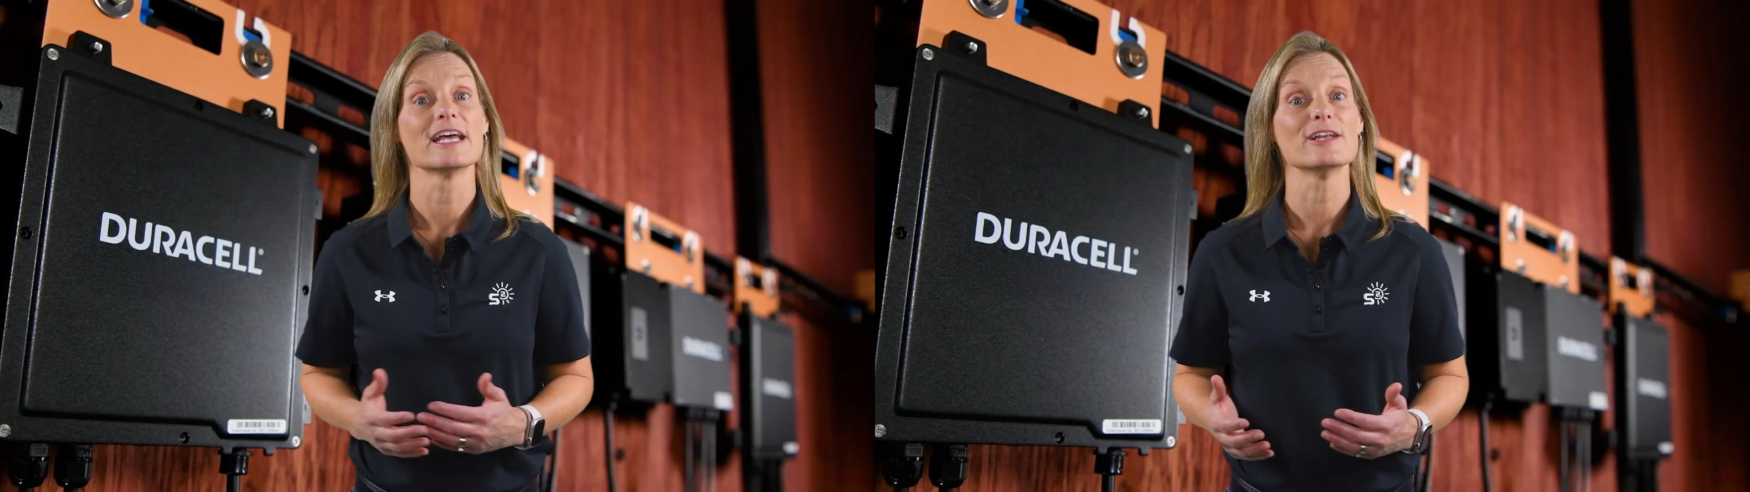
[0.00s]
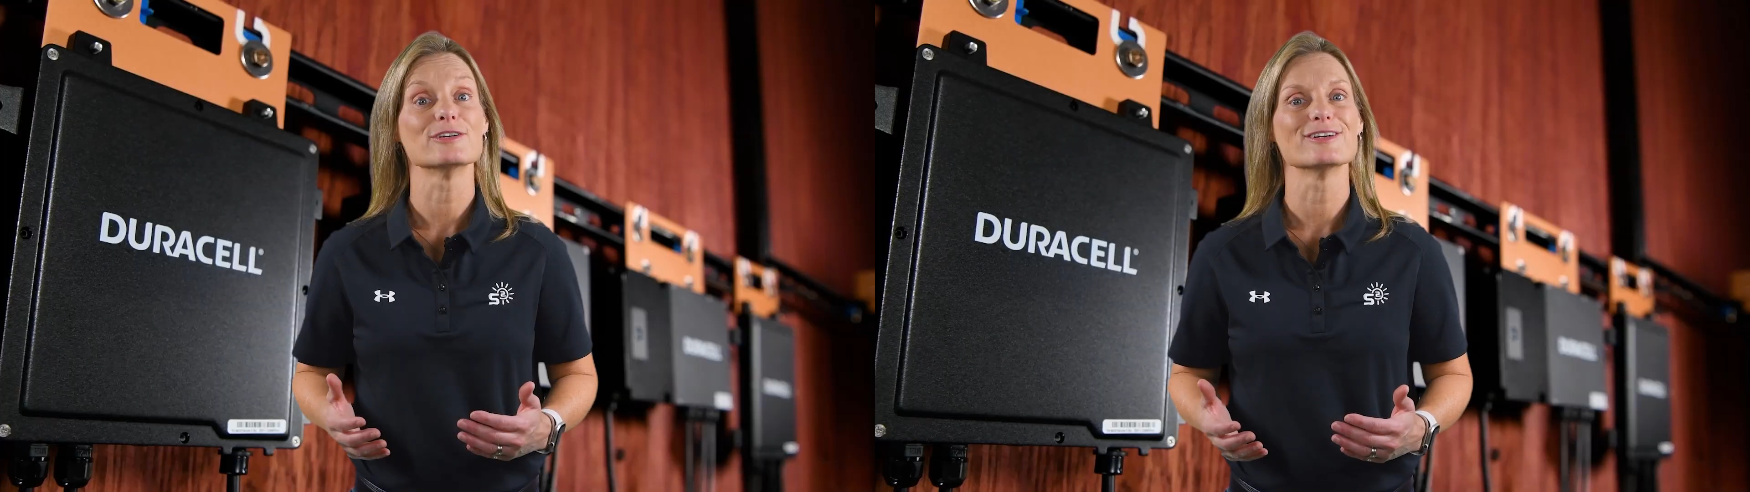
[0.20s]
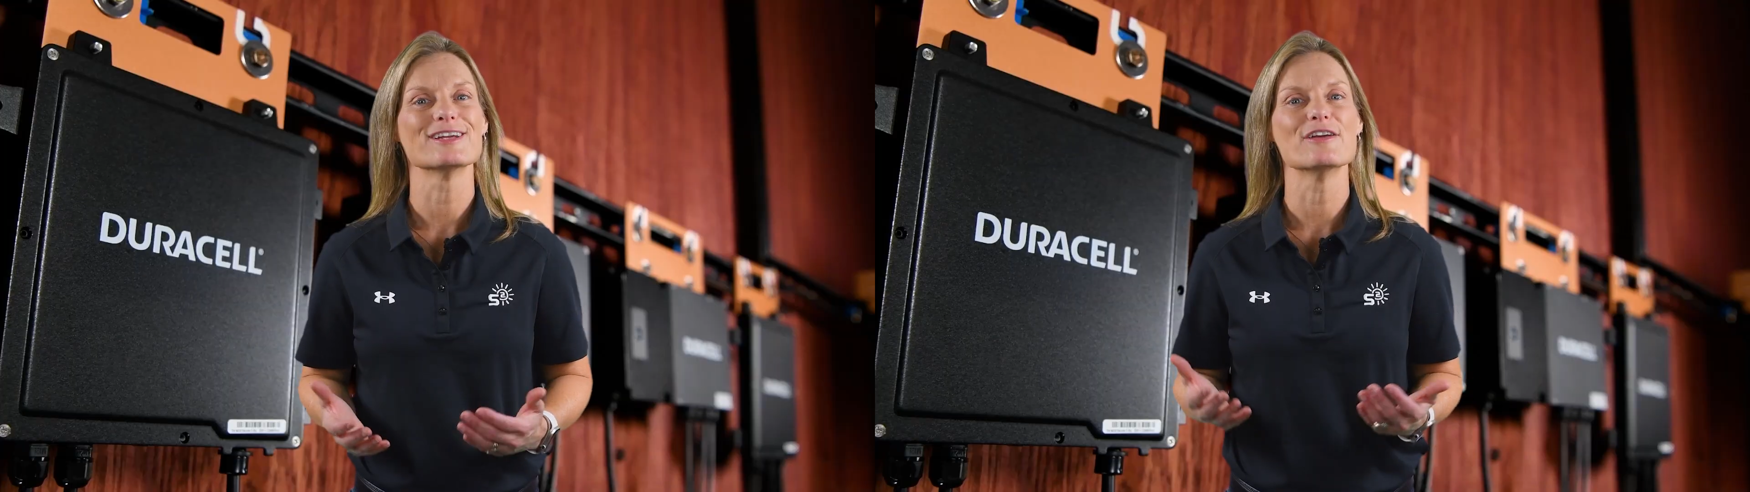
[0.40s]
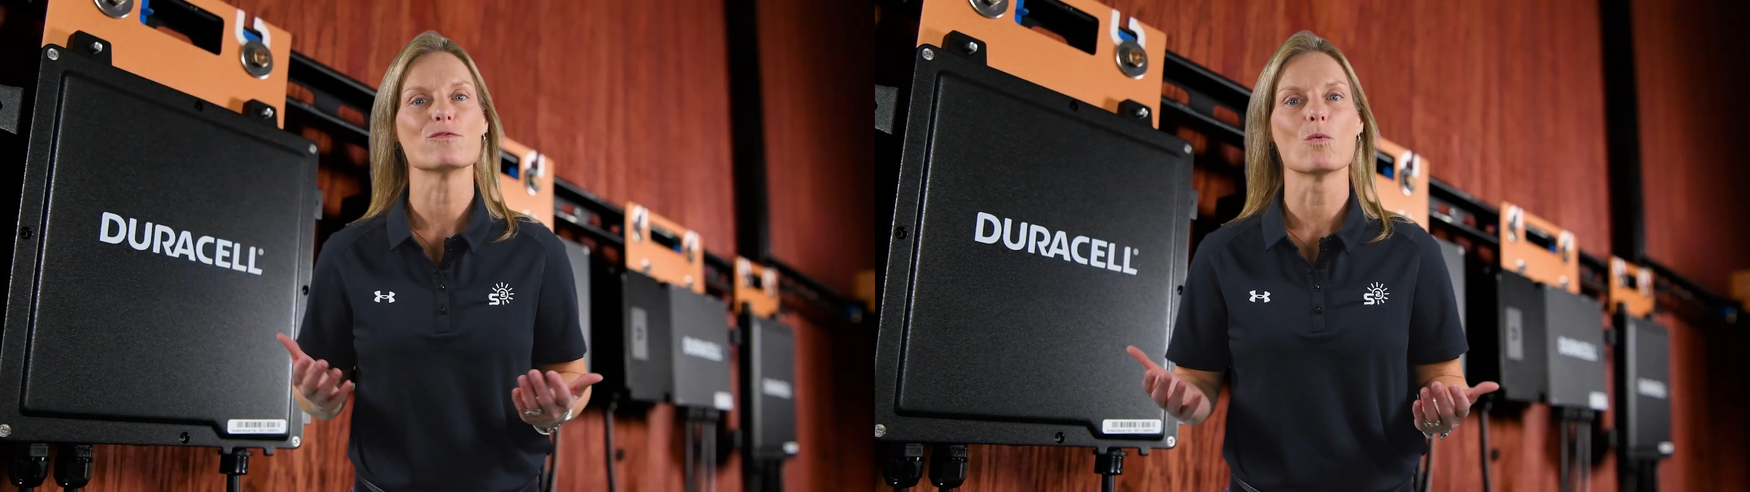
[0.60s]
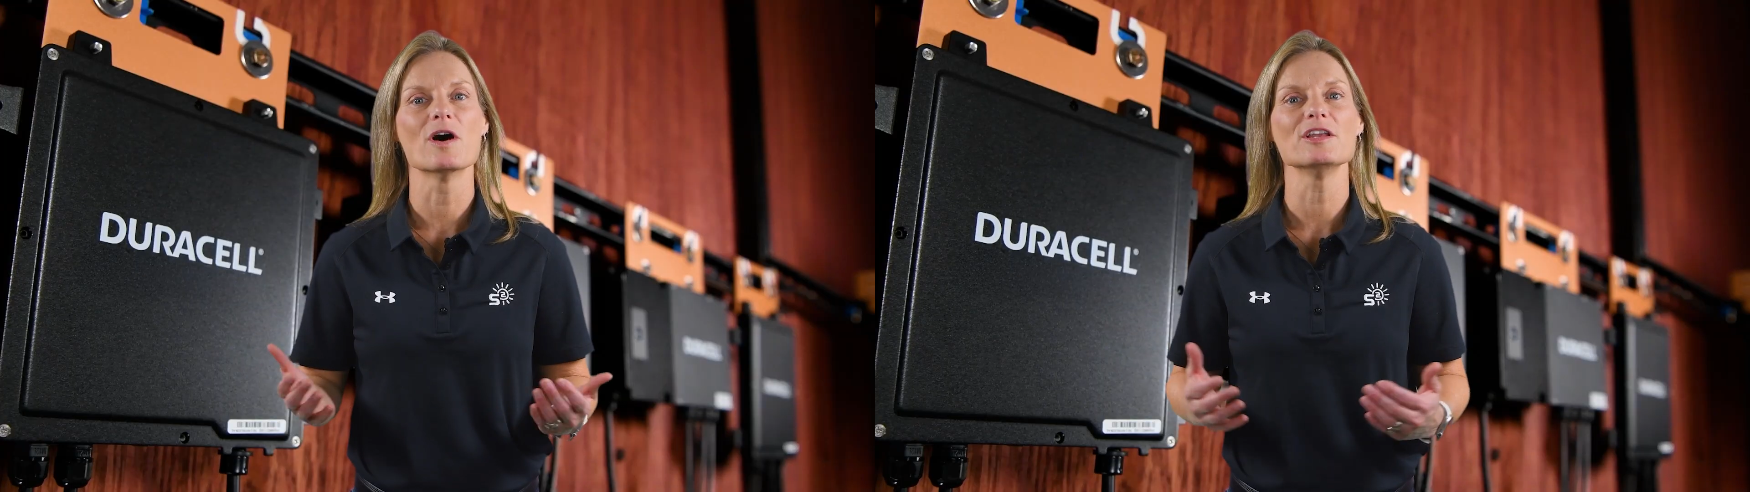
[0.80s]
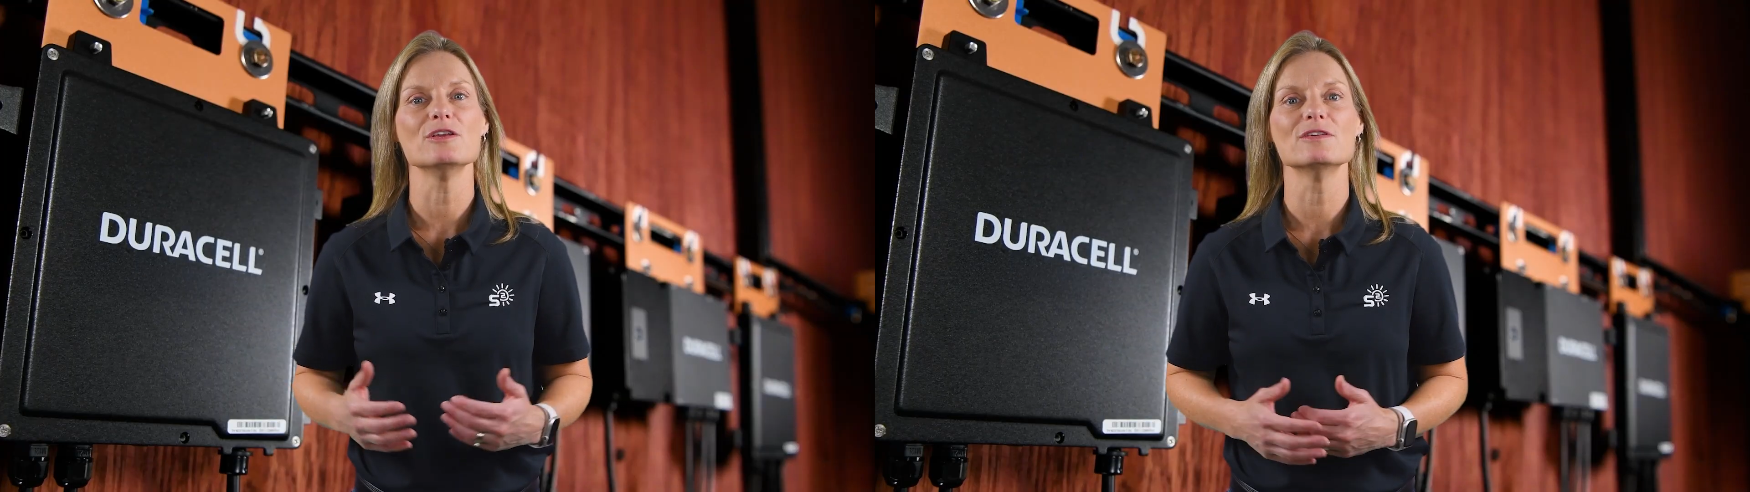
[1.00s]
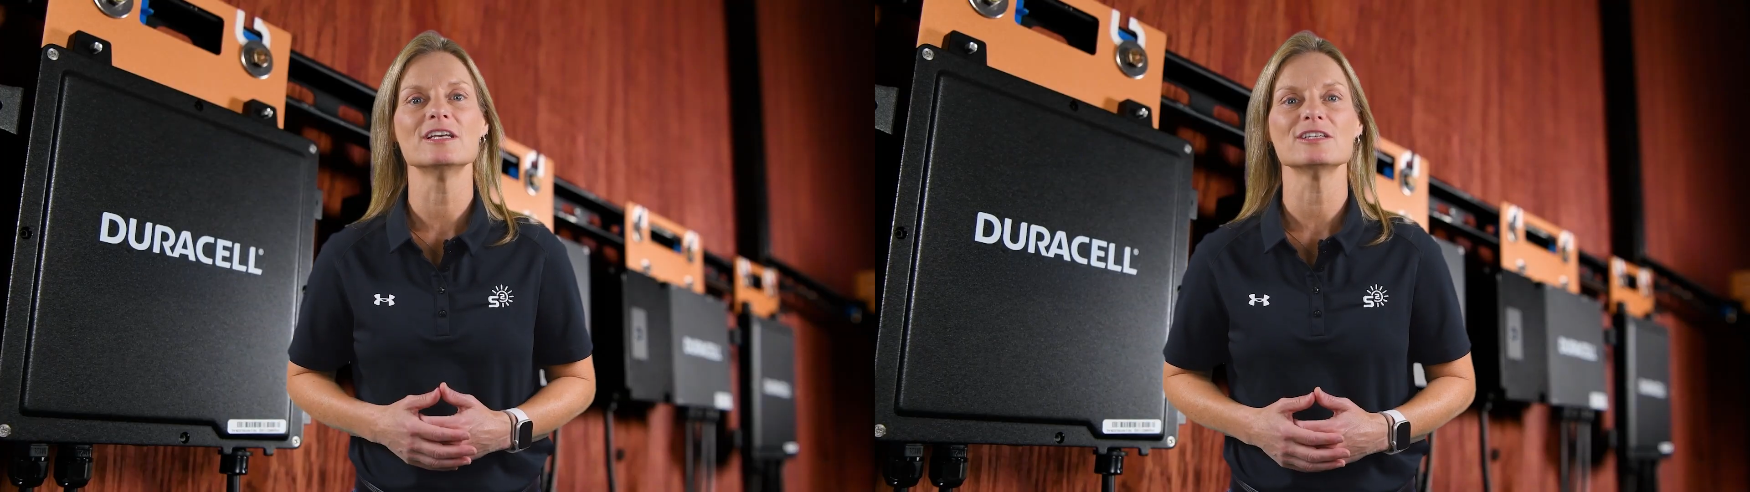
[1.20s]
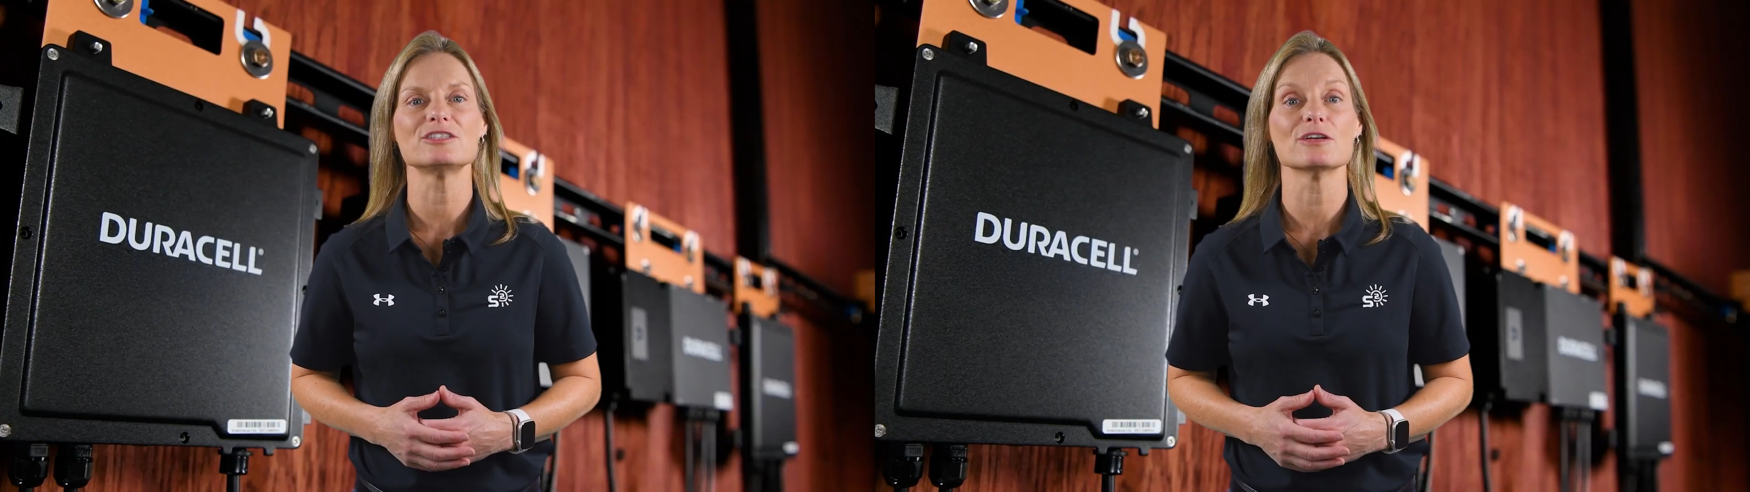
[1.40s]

Later, if one unit